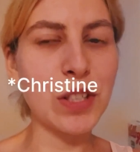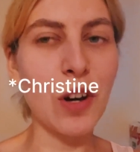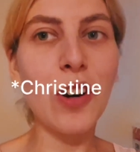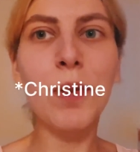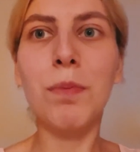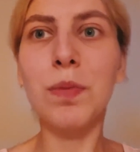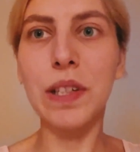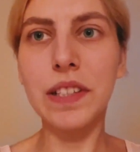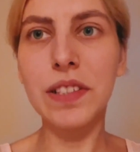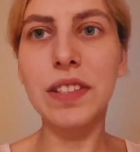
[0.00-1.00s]
not,
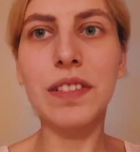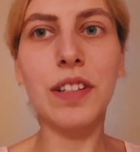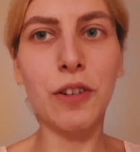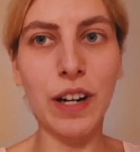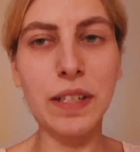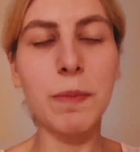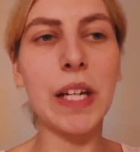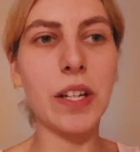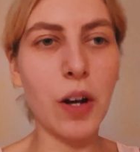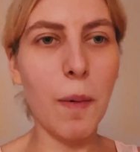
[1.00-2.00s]
please correct me
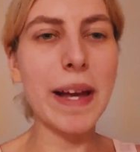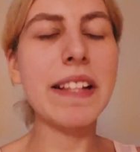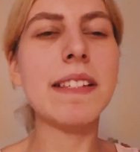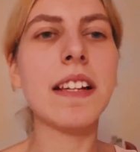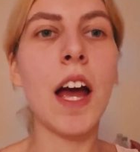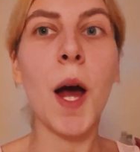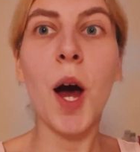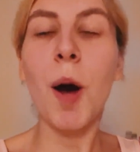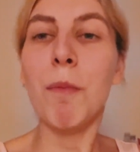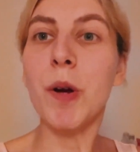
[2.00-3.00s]
in the comments.
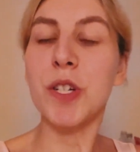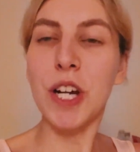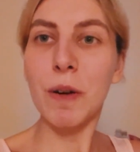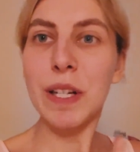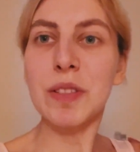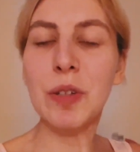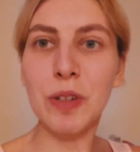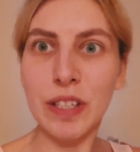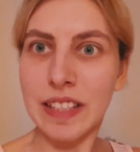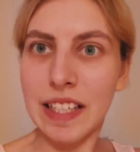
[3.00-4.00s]
But shout out to
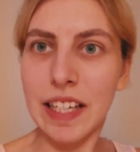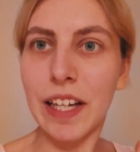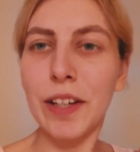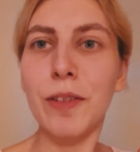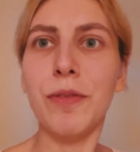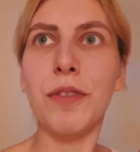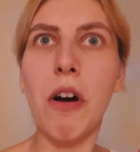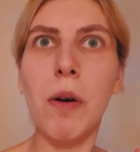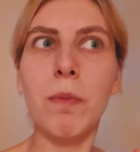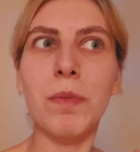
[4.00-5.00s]
Christina
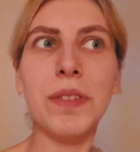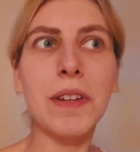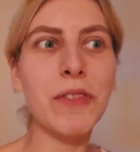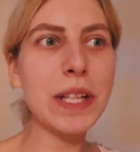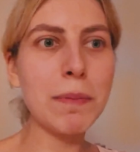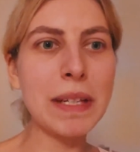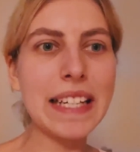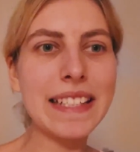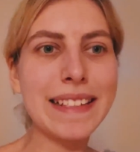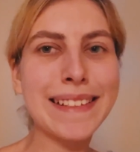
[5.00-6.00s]
from the
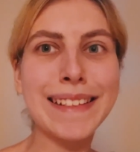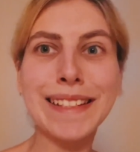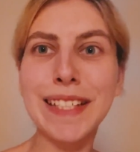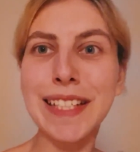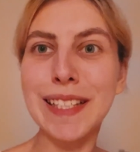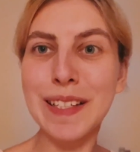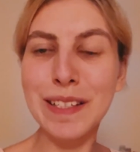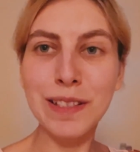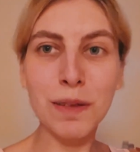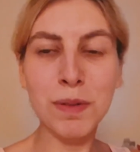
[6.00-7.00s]
Philippines. She's a
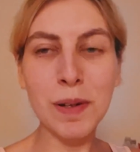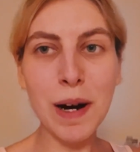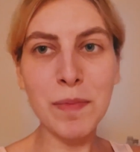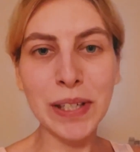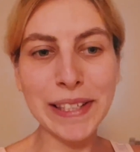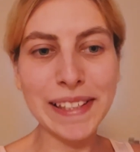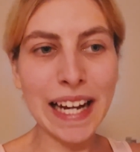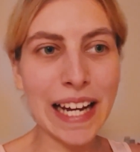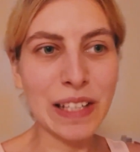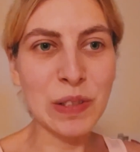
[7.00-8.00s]
new subscriber
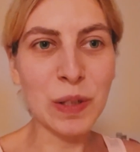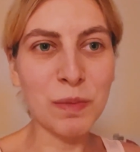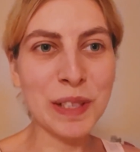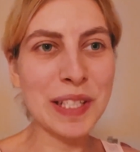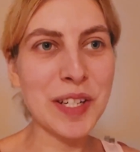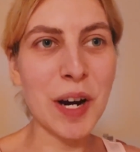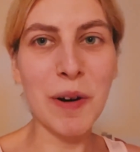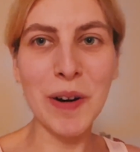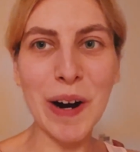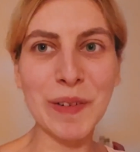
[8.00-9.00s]
and told me to shout
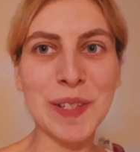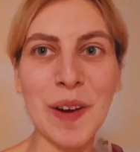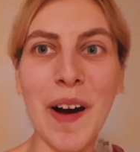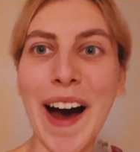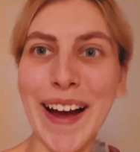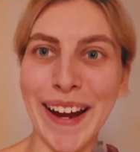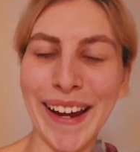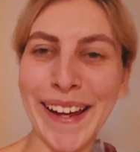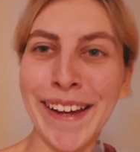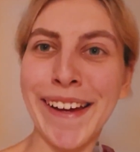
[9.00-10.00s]
her out. So hi,